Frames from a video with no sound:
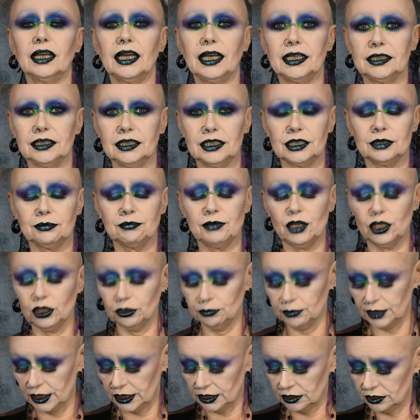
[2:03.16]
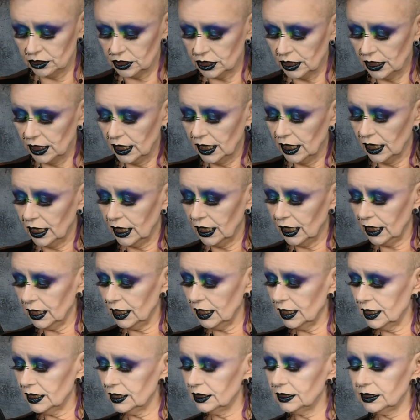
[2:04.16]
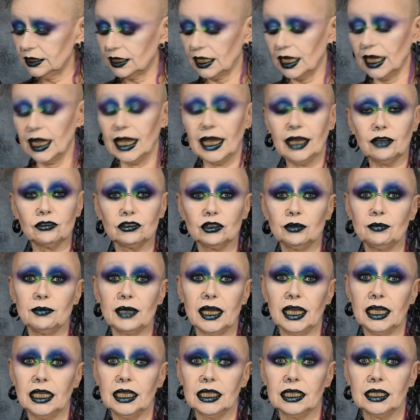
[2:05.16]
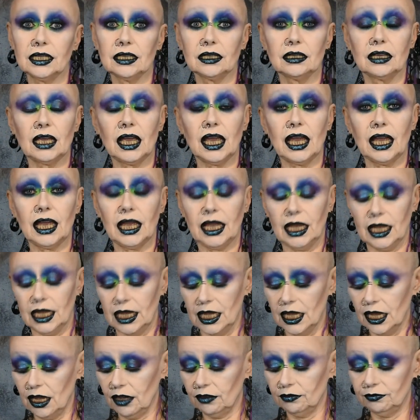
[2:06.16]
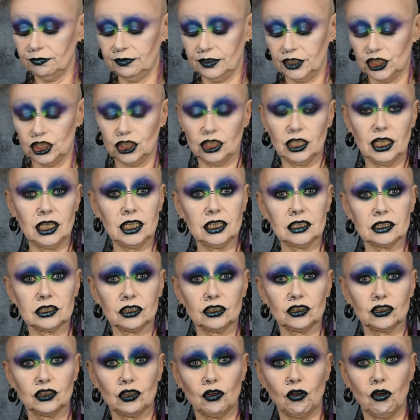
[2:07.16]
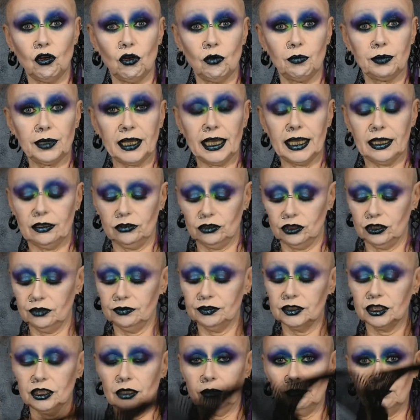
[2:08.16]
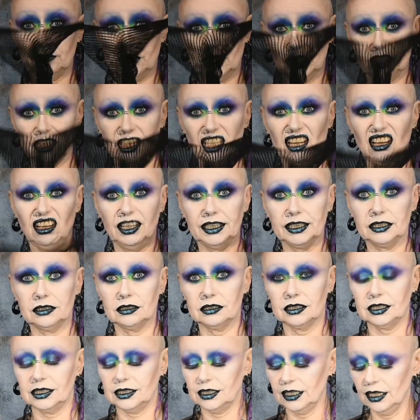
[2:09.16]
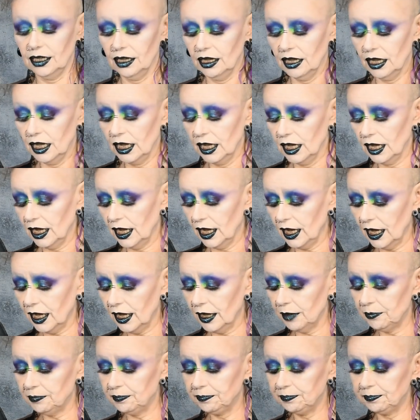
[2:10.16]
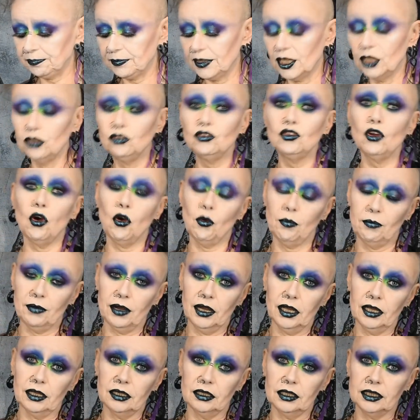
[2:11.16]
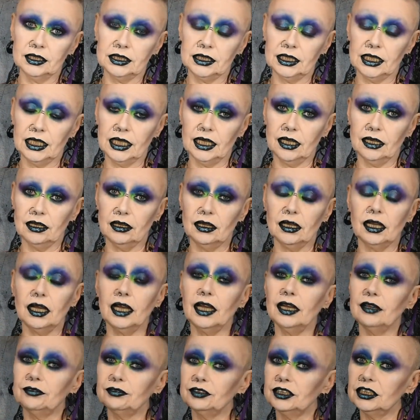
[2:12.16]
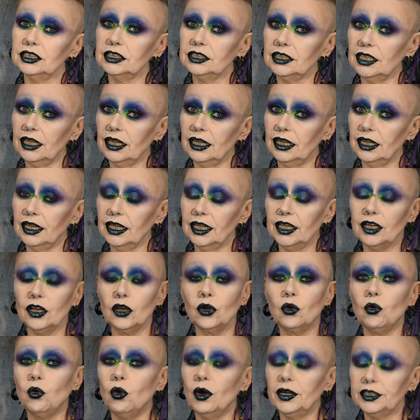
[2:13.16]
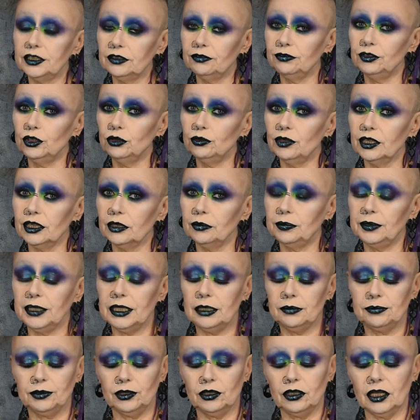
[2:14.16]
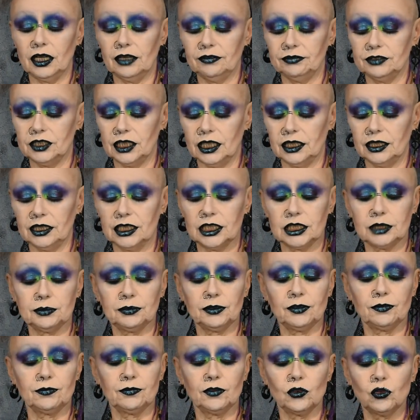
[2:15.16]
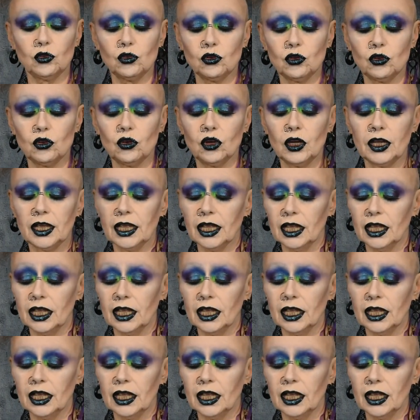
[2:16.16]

at this moment is how to make a fishnet top out of some tights. Not my idea, I have to say. Quite a few other people have done this before.